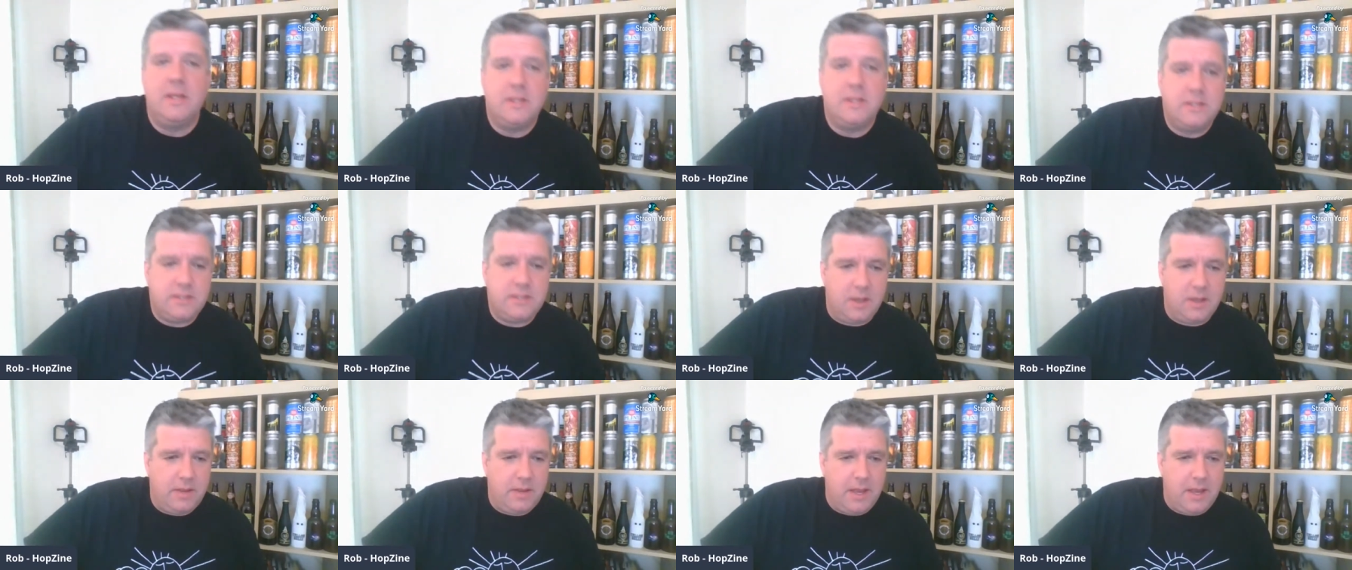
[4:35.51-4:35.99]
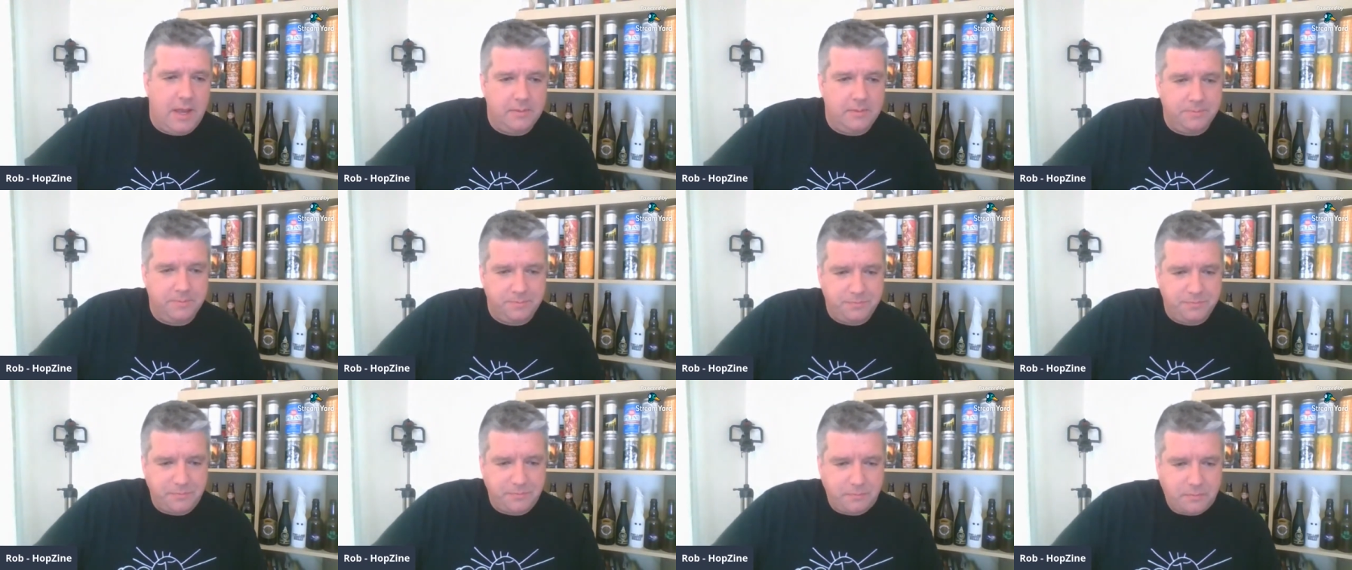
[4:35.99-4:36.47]
So yeah,
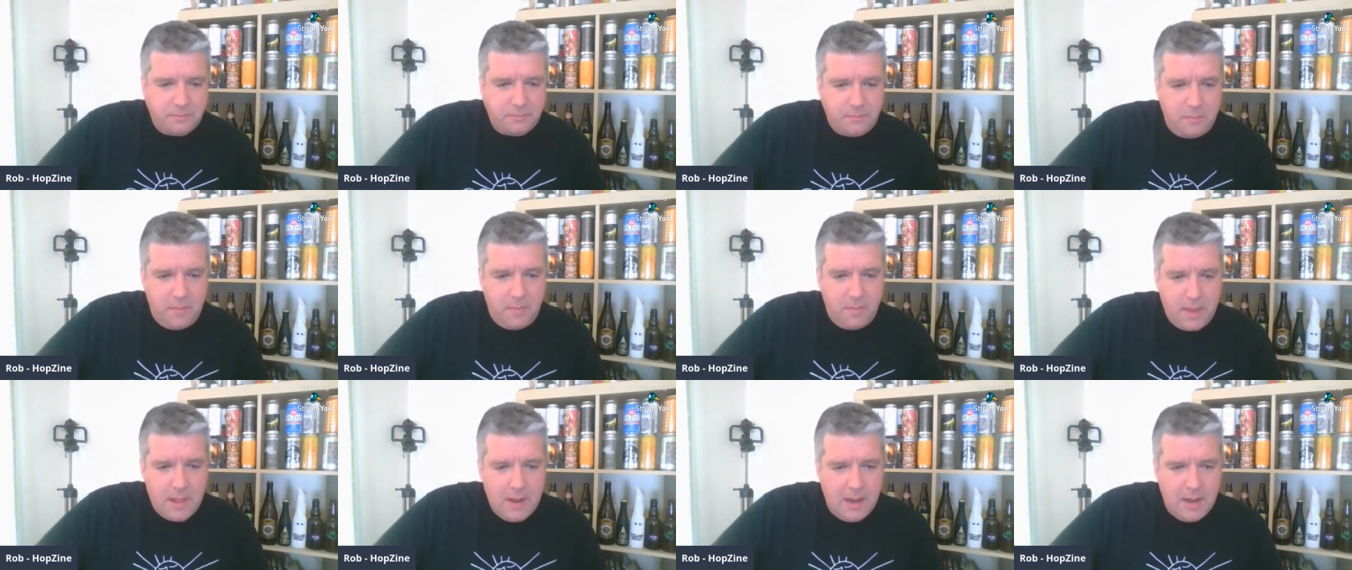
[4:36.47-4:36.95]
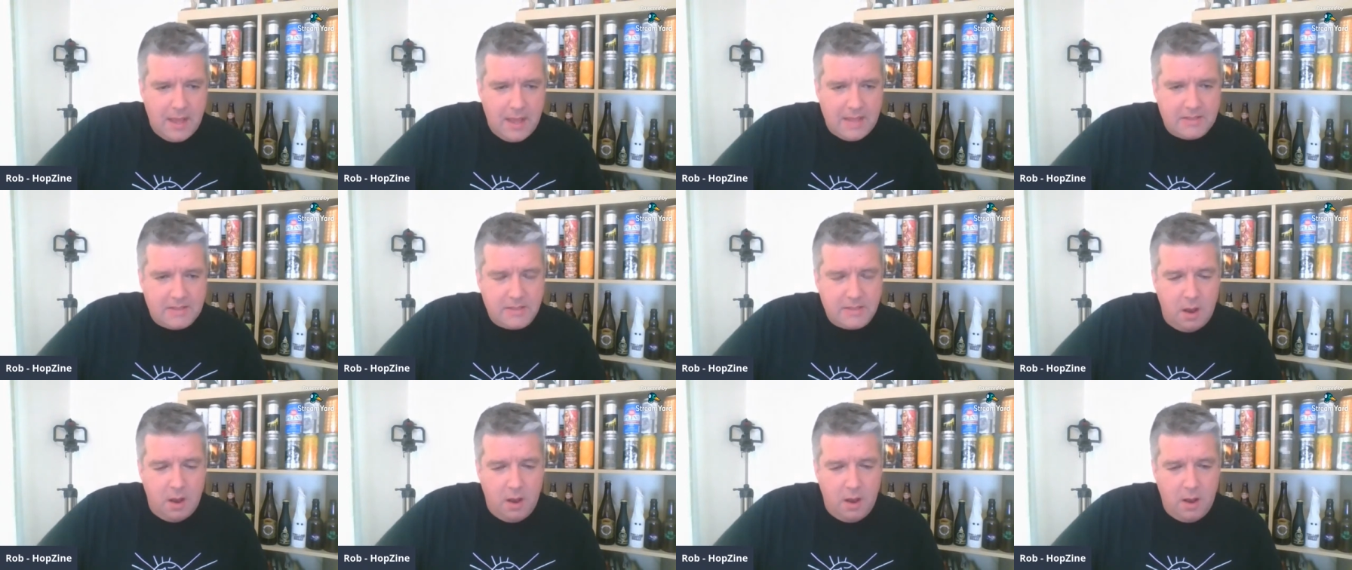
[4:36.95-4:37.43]

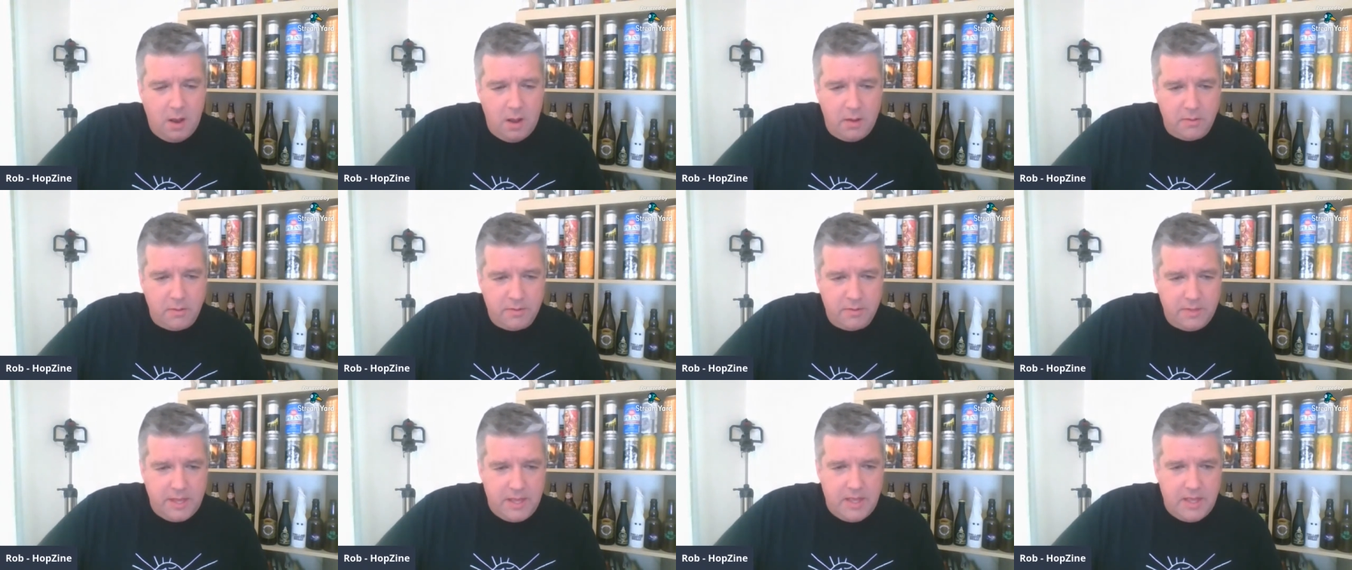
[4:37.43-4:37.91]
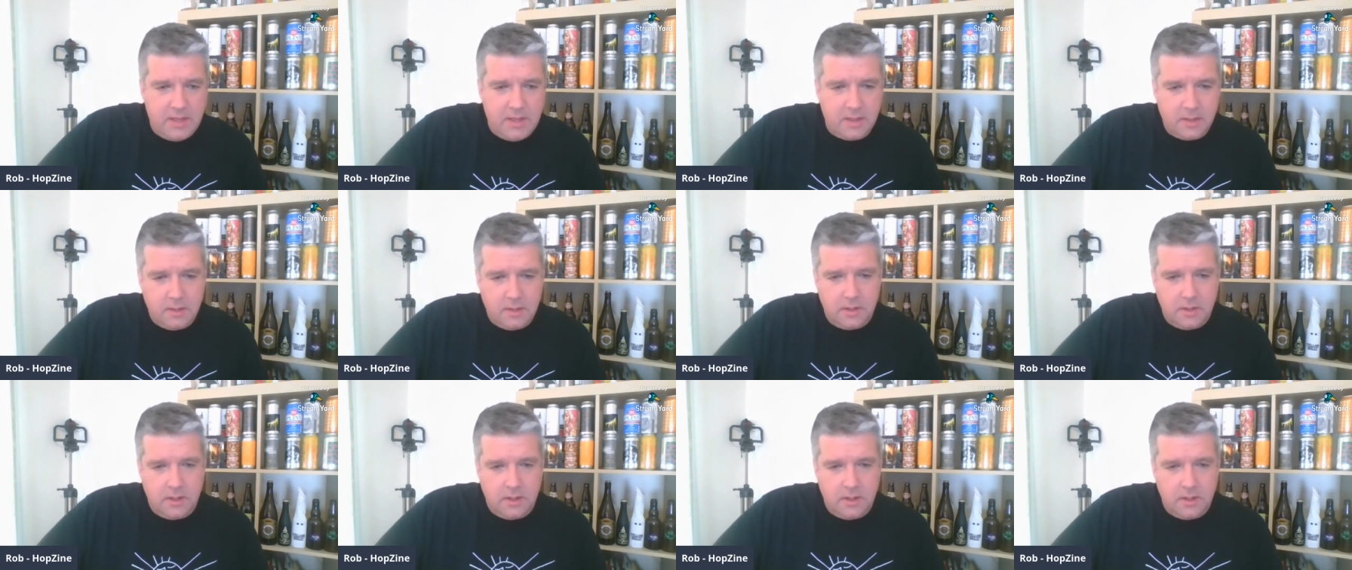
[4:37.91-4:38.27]
let's go on the